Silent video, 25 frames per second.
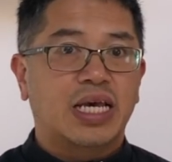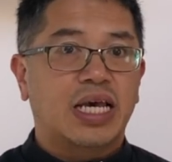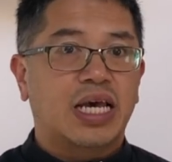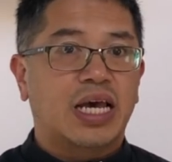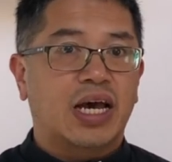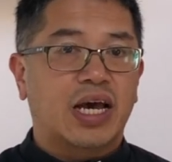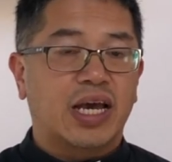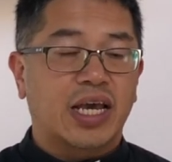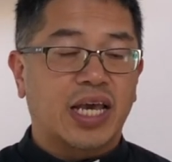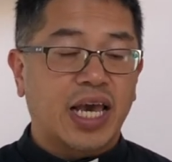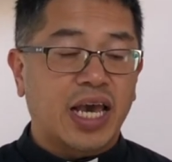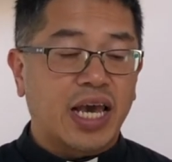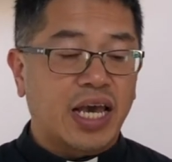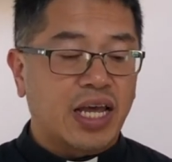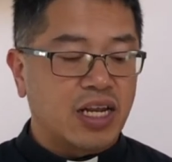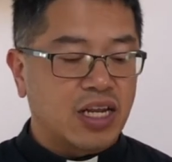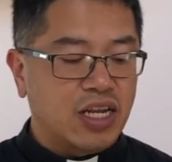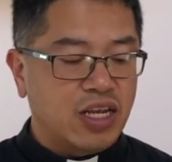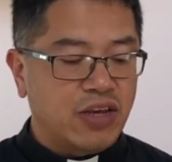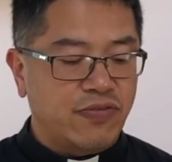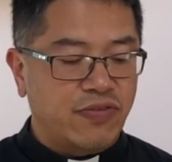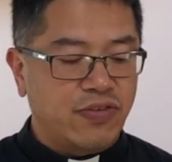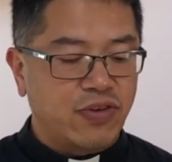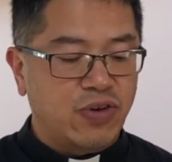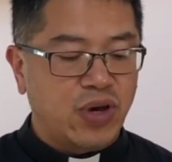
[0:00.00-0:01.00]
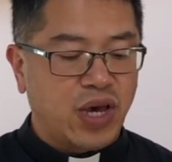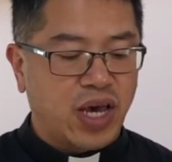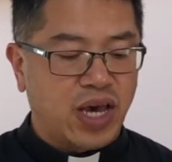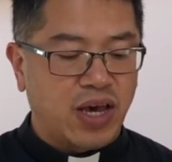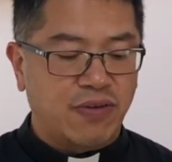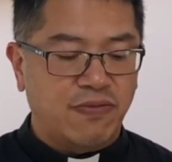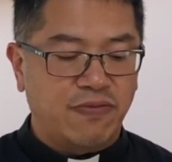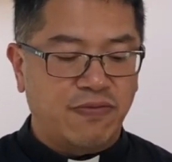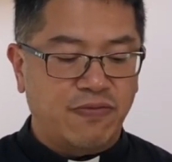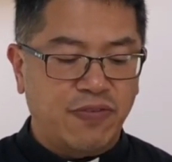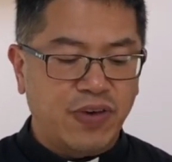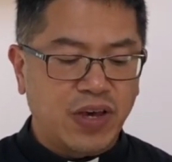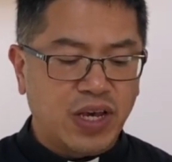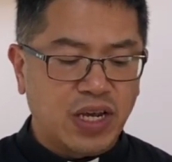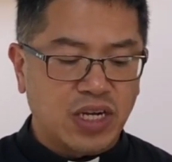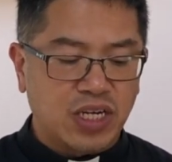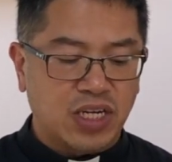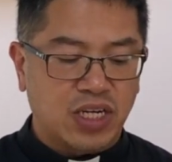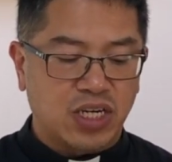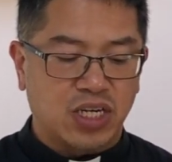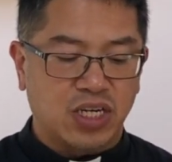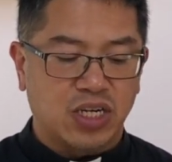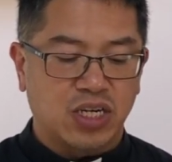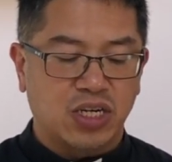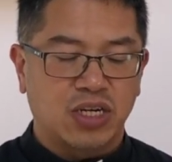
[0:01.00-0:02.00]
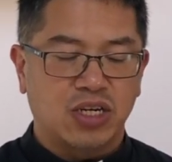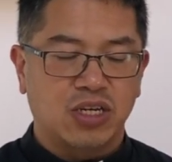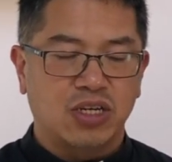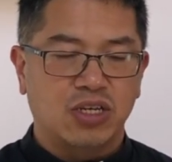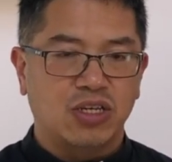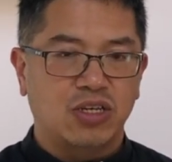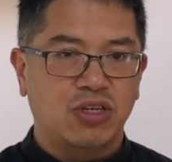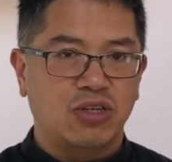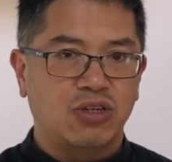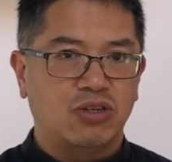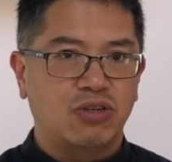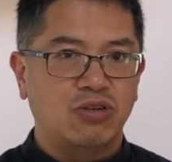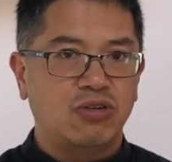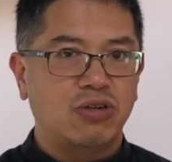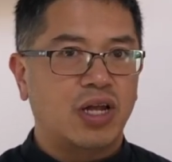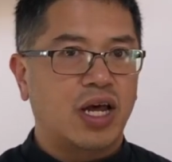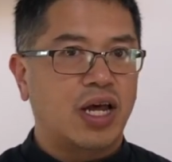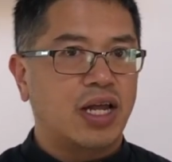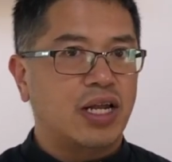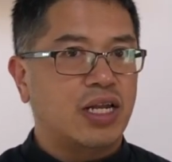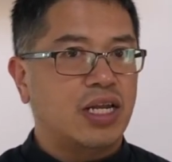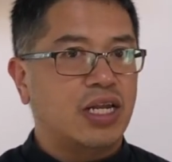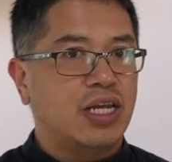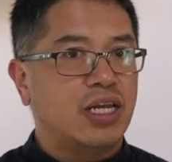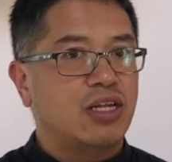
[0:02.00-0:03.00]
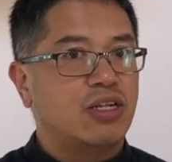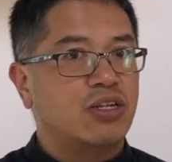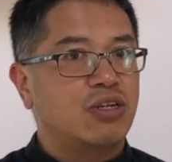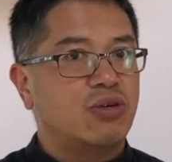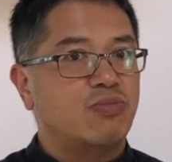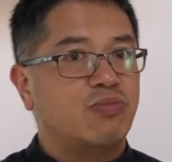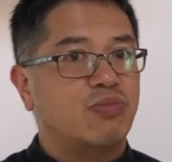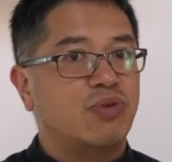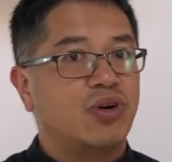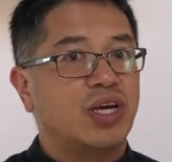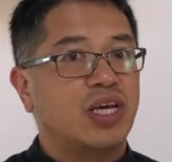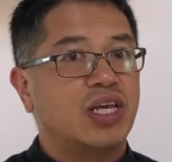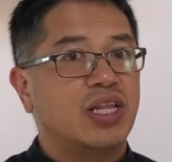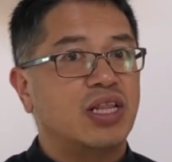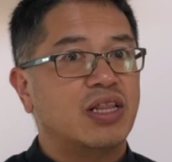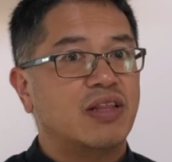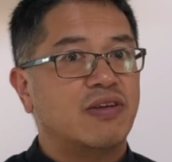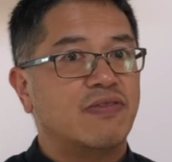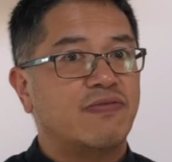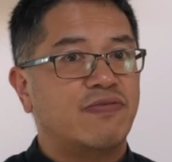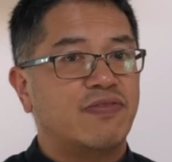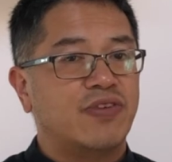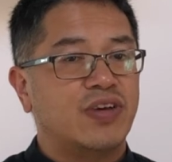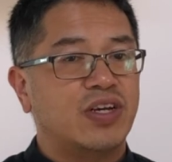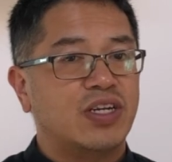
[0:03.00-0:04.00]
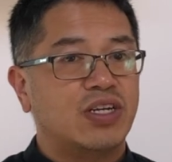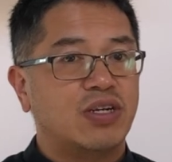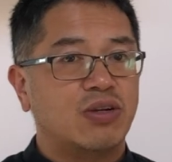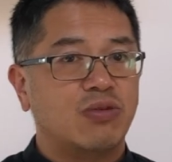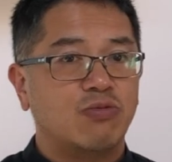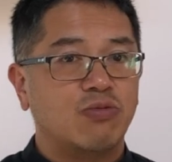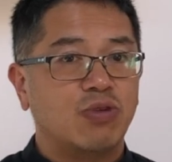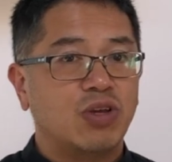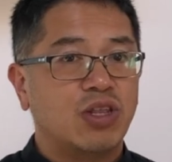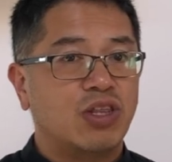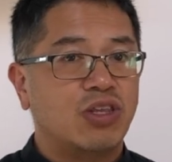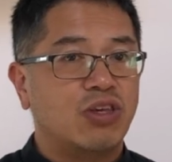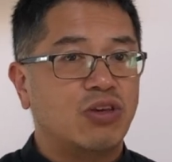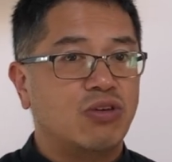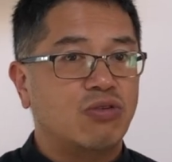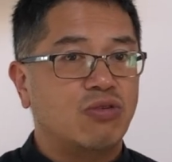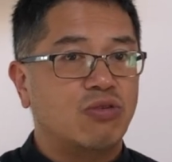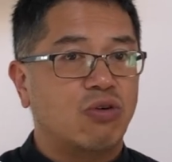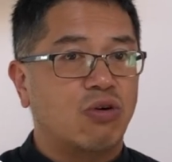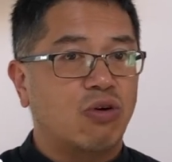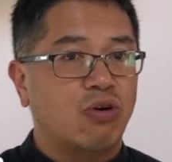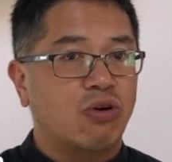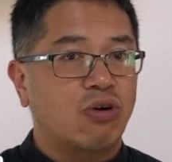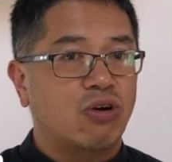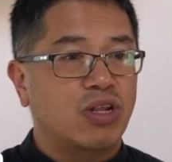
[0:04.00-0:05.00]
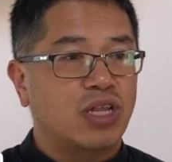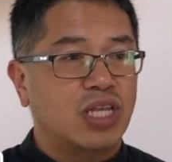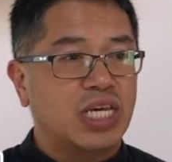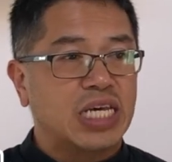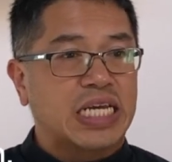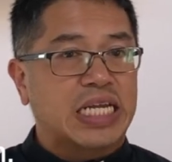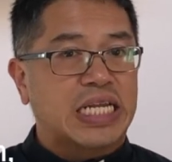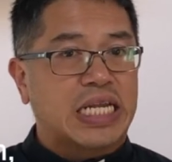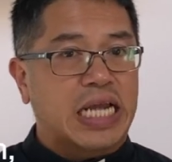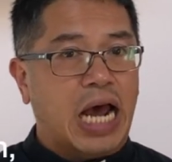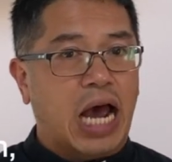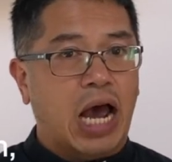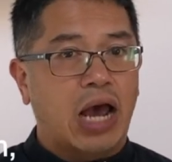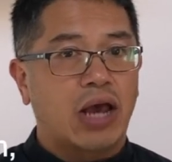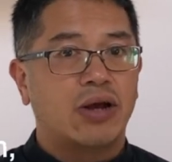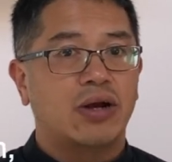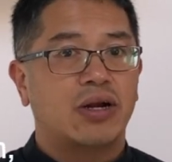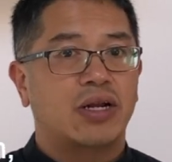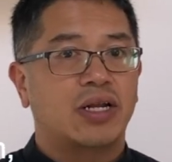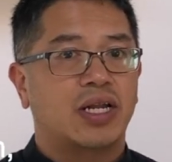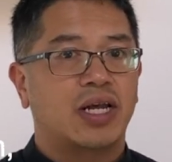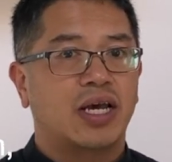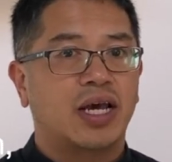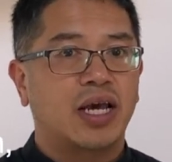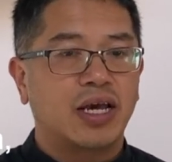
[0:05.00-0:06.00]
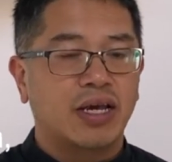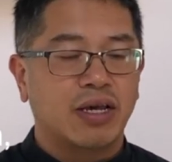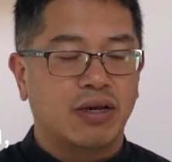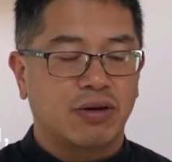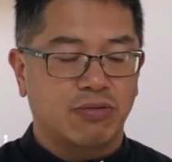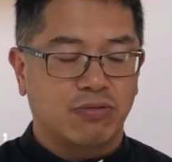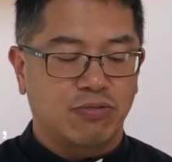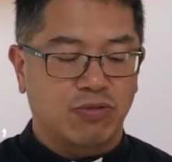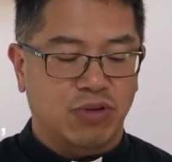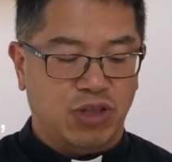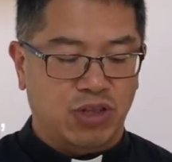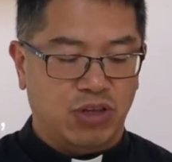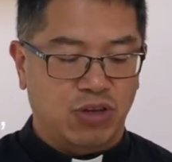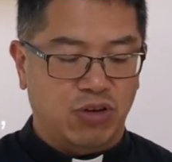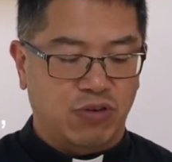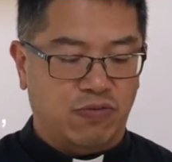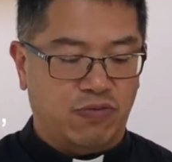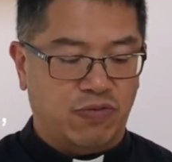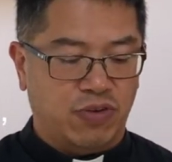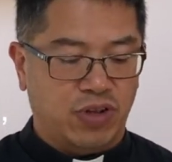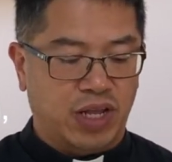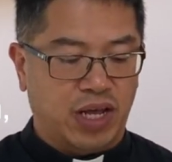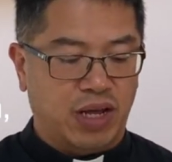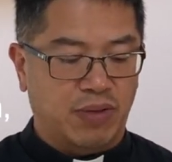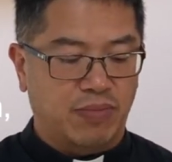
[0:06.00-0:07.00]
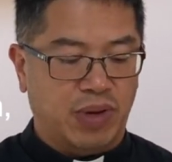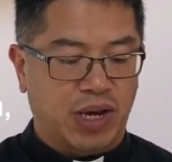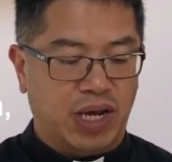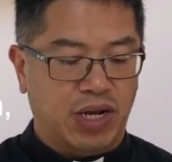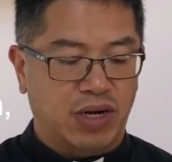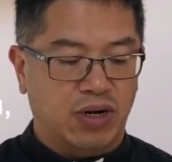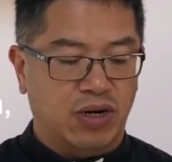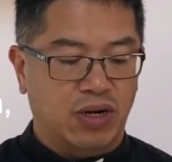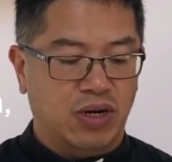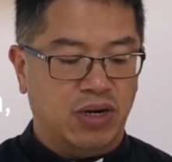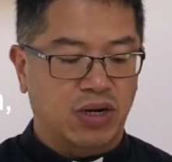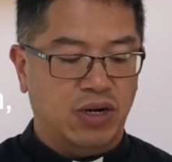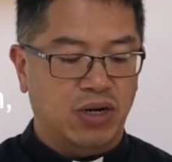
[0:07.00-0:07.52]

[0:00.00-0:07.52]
Again, if you have fish, you do not need to bring the fish with you or the entire tank with you for that matter.